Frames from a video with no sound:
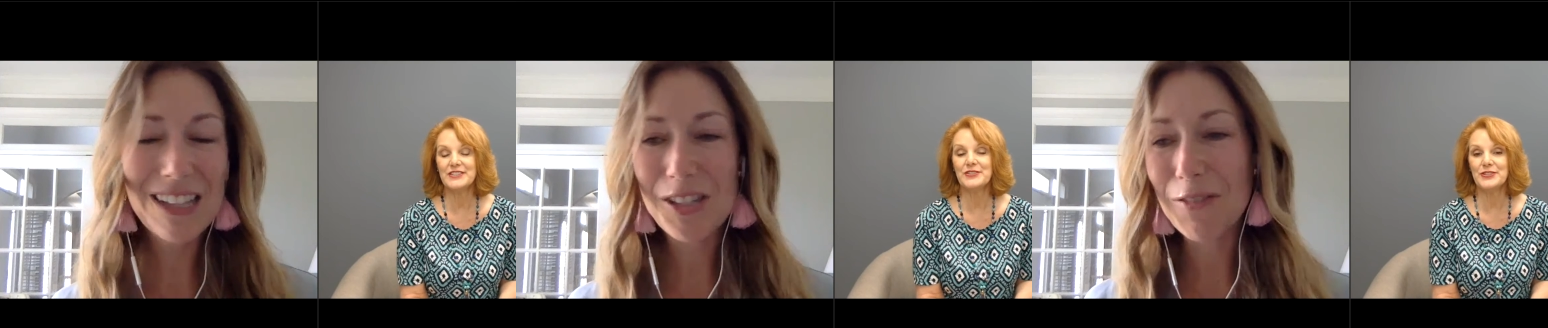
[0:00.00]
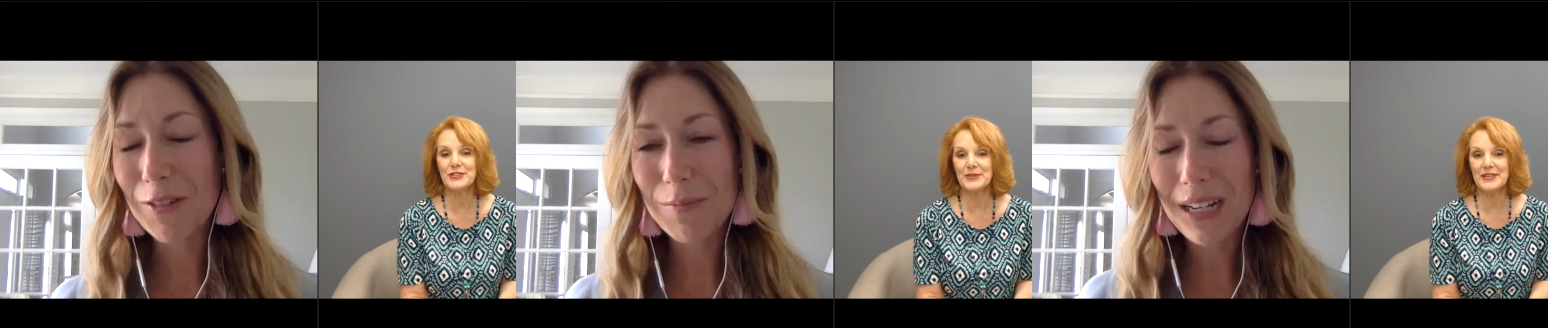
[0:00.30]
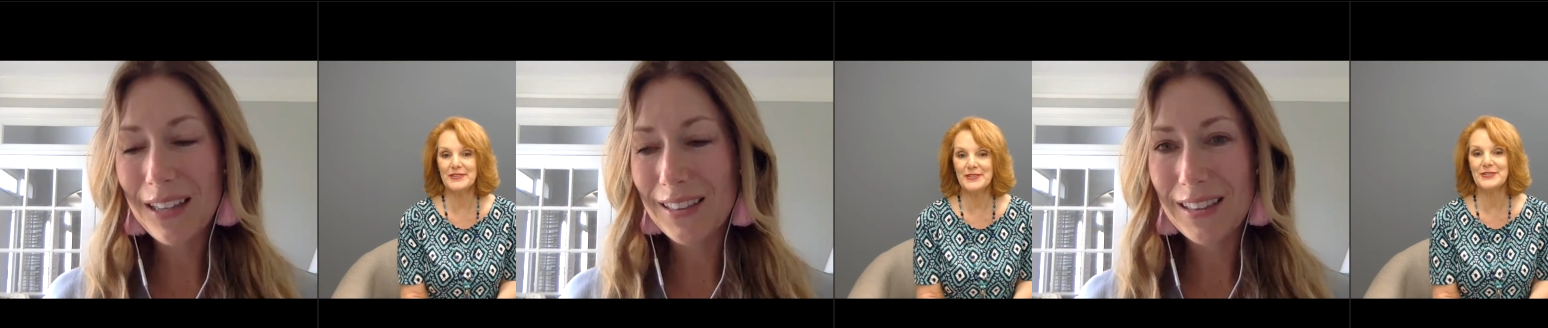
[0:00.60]
Speaker 1: and so
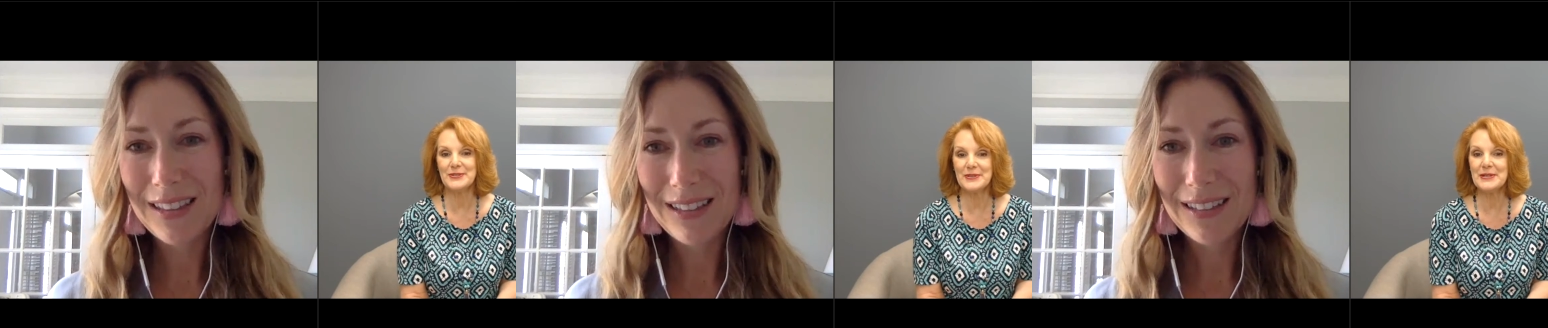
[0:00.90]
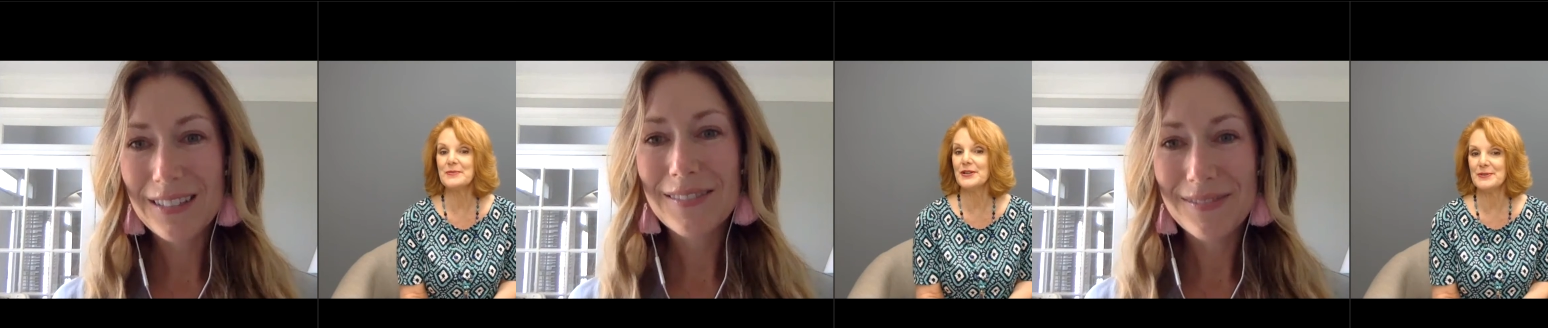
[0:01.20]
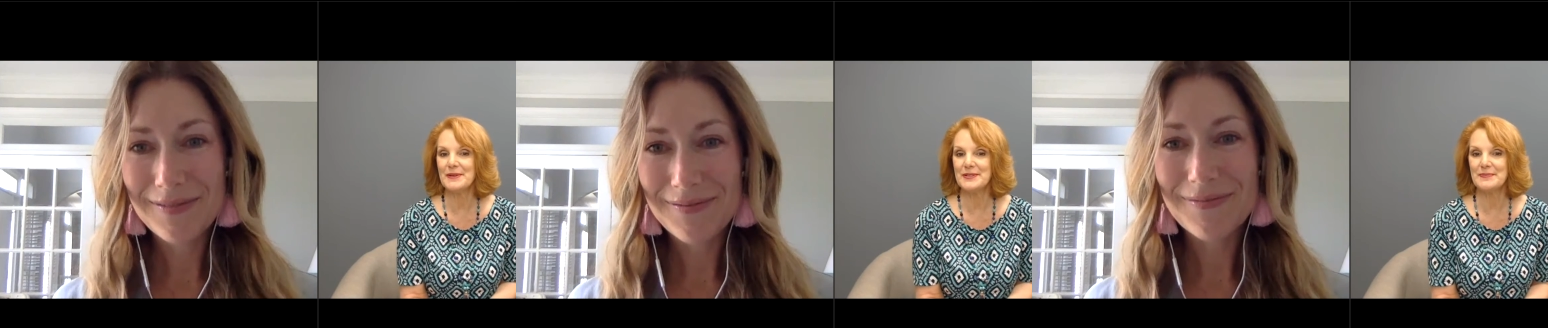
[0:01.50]
doing, me, you're doing
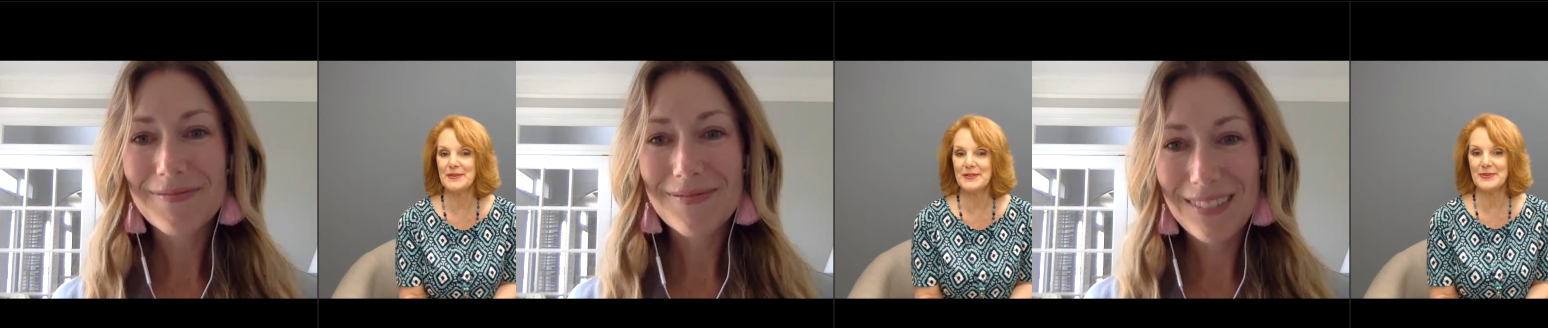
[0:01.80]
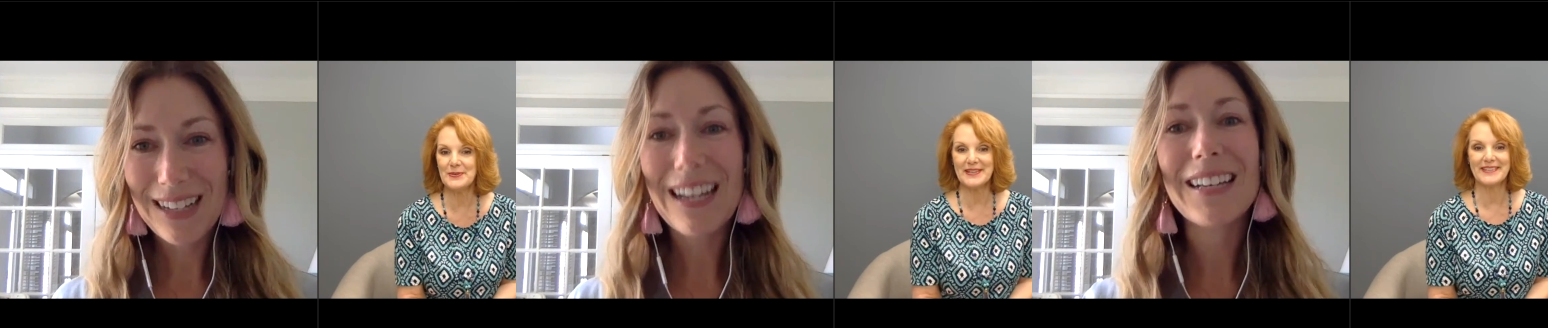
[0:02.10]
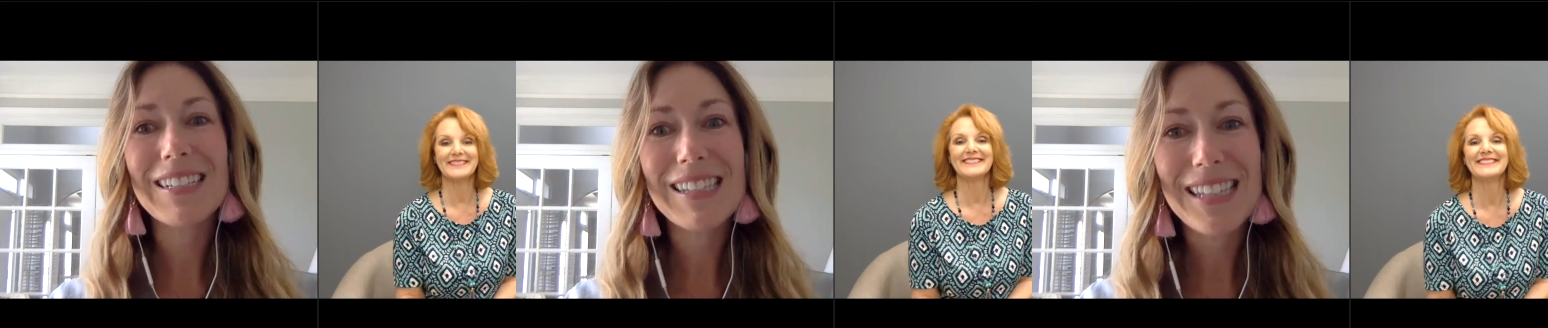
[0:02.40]
what you're meant to be
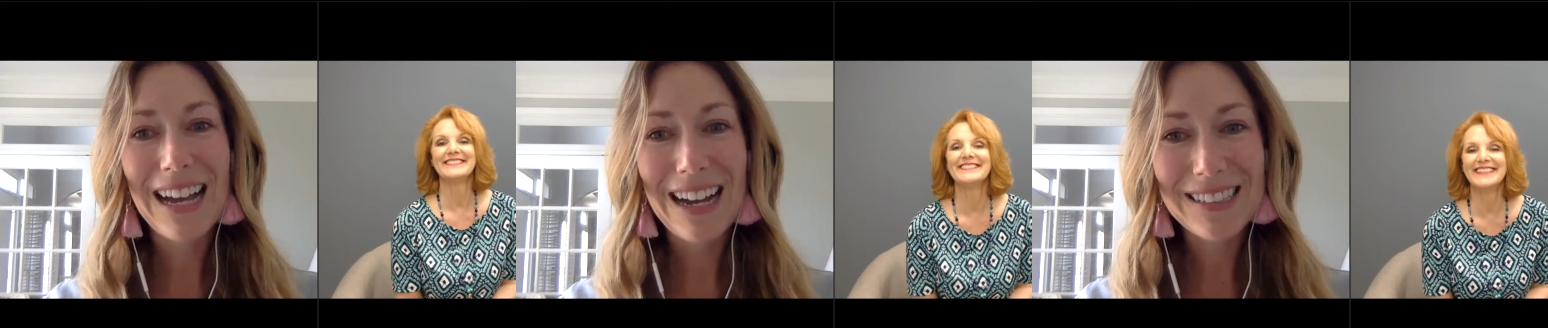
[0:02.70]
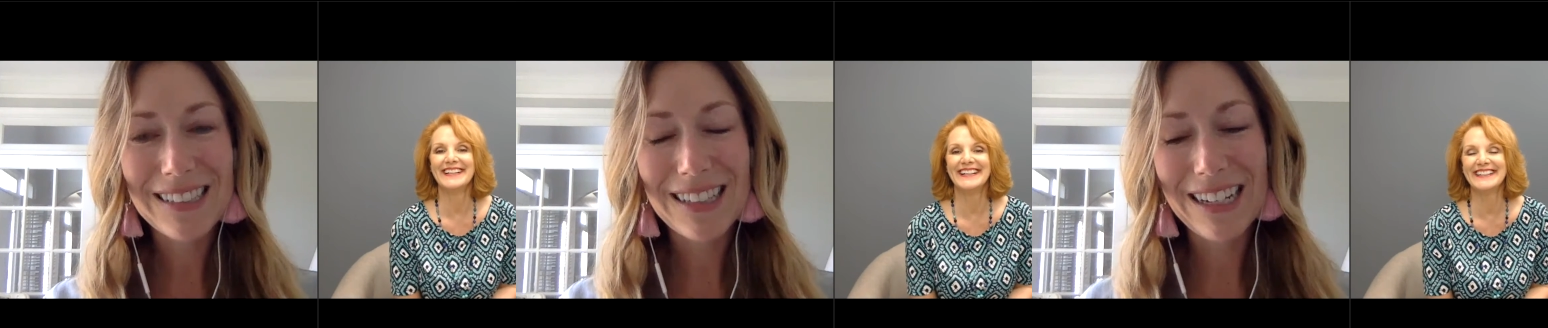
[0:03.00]
doing. Exactly.